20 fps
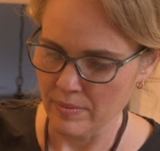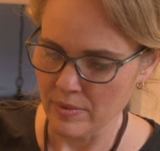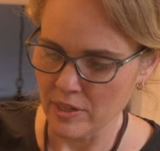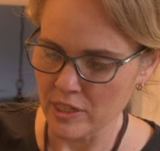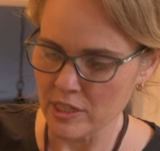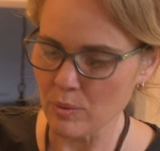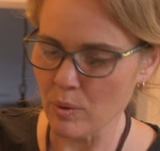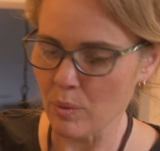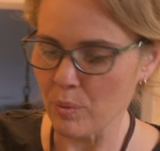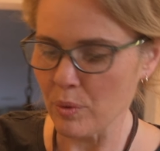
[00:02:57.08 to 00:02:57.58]

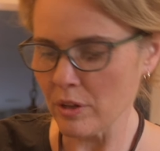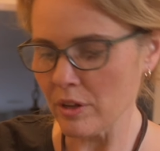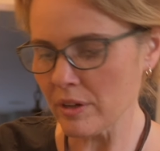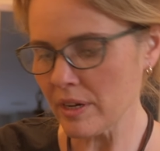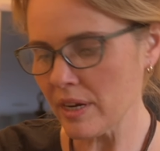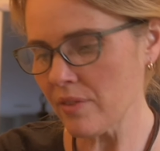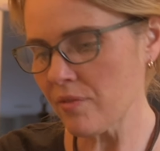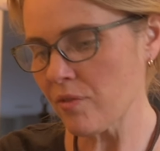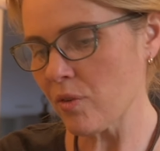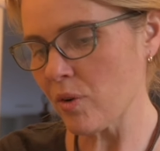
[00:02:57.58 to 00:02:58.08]
So what we're
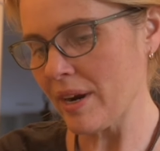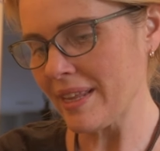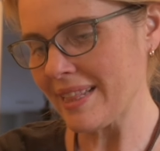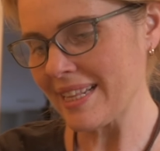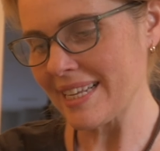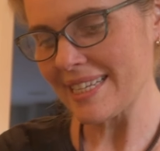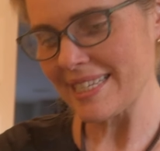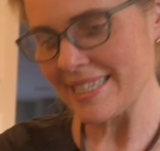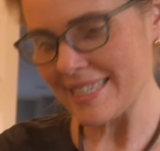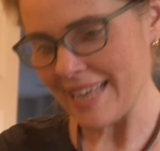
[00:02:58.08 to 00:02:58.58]
looking for in the
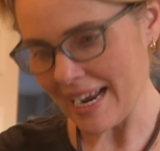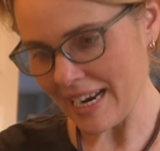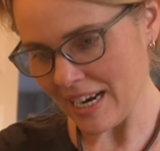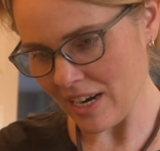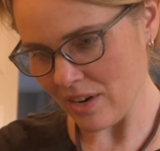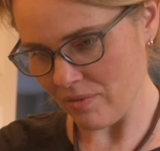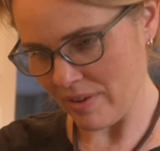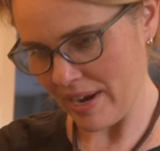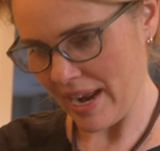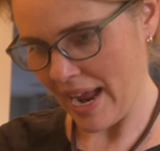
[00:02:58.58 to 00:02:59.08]

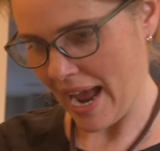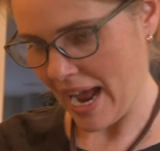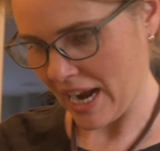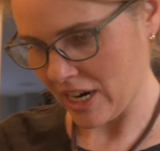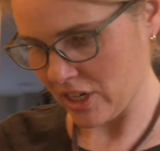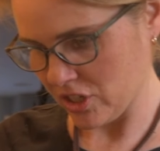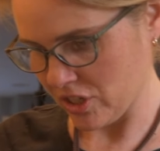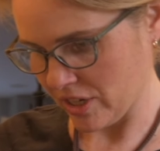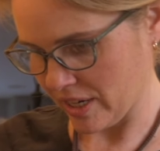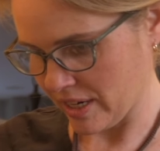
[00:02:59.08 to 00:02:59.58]
second
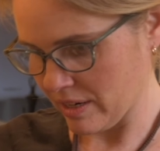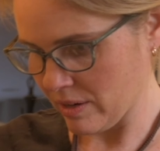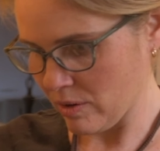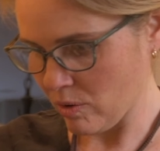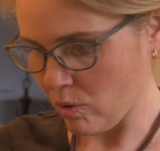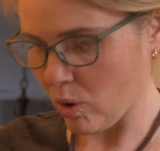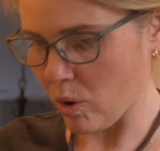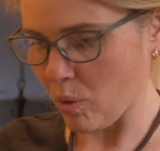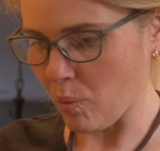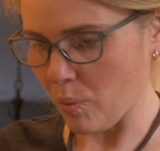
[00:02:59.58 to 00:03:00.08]
reaction,
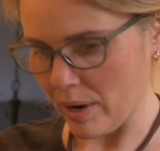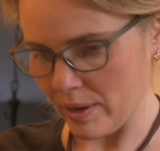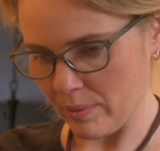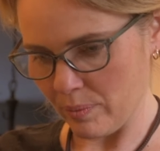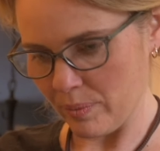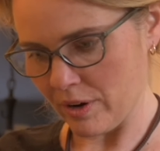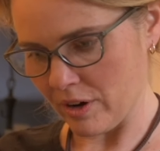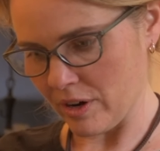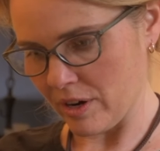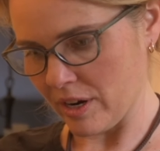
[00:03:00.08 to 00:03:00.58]
or what
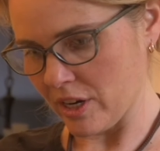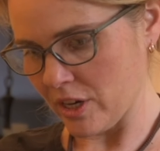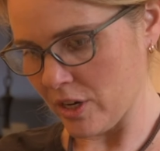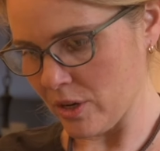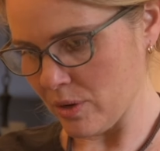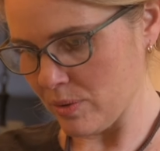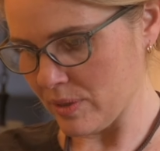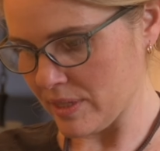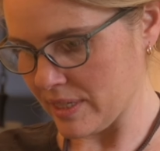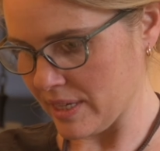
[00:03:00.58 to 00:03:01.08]
we're going to
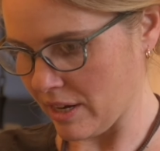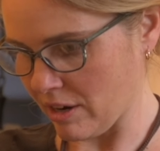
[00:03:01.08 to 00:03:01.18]
use to